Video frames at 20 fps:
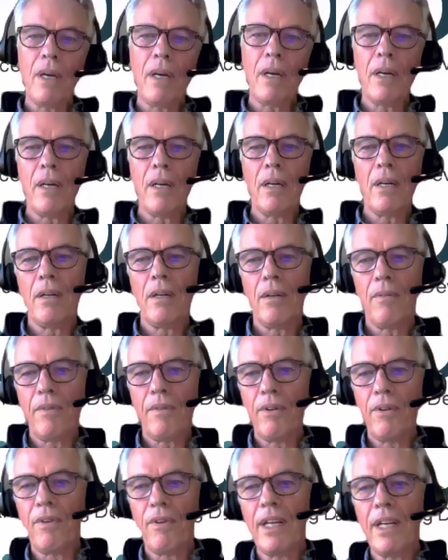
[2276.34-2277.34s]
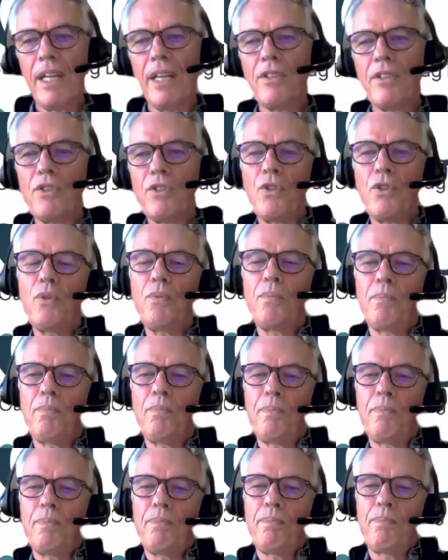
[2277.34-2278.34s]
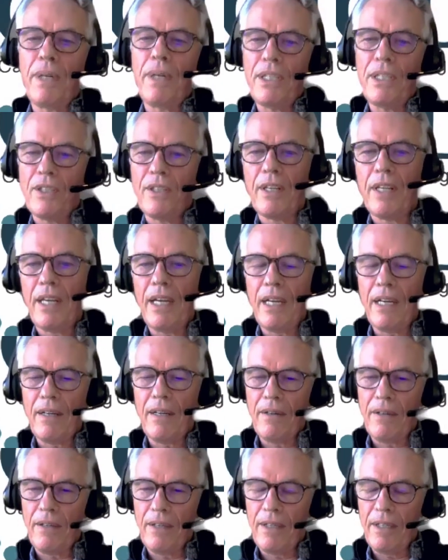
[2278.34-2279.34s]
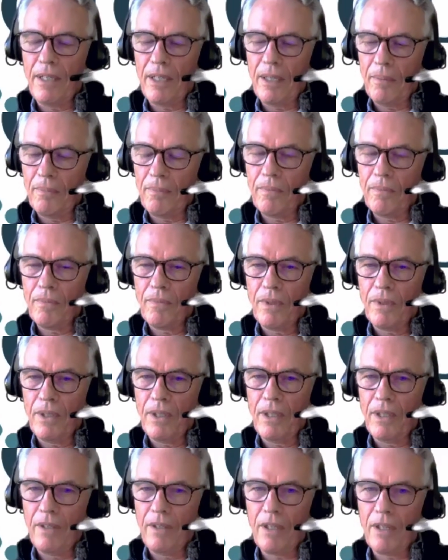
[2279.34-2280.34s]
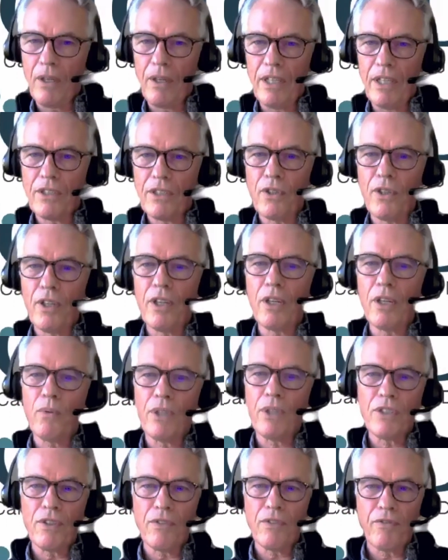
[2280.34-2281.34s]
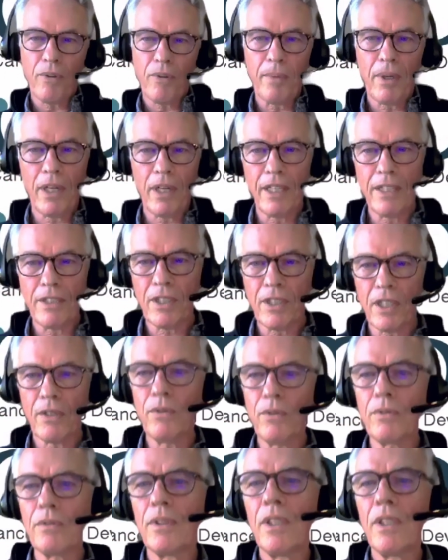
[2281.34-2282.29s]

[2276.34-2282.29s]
uh, related to patient care. Um, there's another question from Alan Sadoun.